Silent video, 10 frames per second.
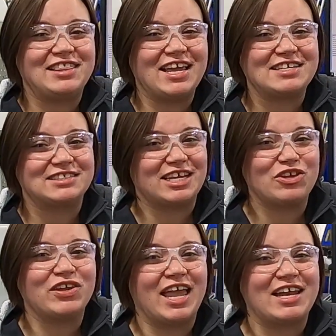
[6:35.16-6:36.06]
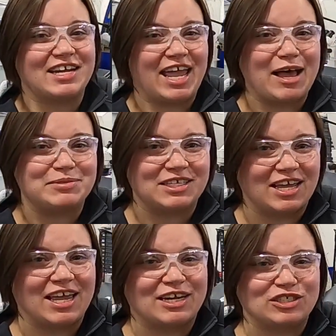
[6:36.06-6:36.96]
things that you can't
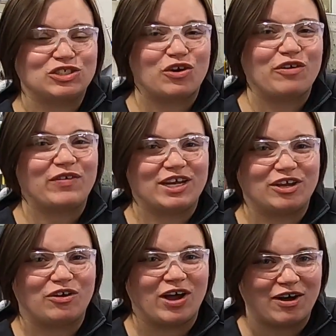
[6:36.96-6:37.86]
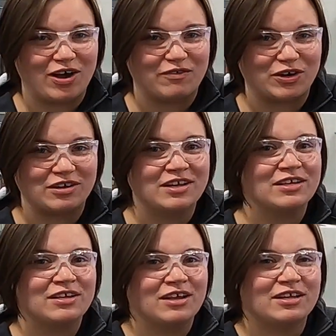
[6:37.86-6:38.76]
encapsulate in a short video, however.
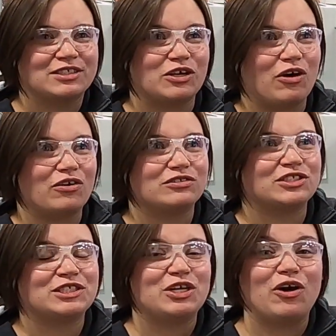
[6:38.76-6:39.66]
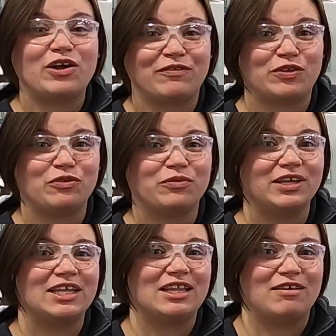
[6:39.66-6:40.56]
So just know, if you
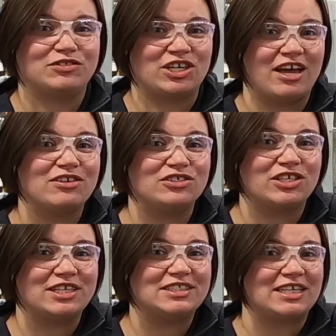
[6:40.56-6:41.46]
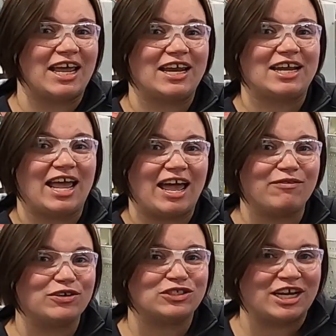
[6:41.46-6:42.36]
really love challenges and an
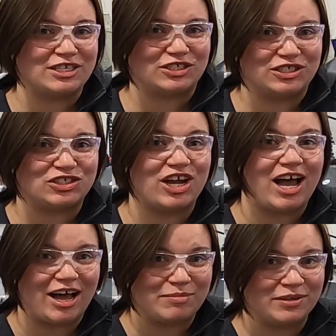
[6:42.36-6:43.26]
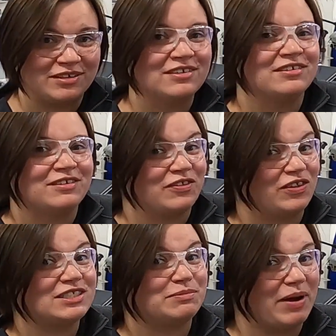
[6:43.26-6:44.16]
ever-changing job,
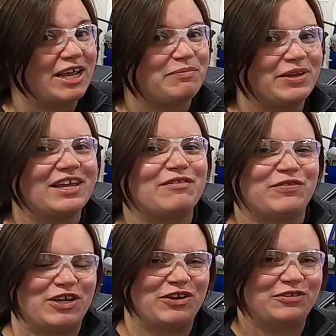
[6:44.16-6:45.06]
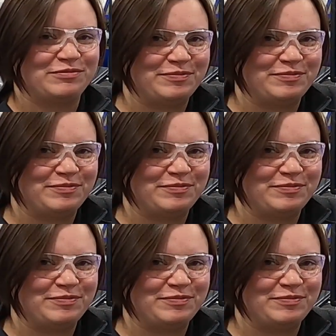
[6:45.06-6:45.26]
this might be it for you.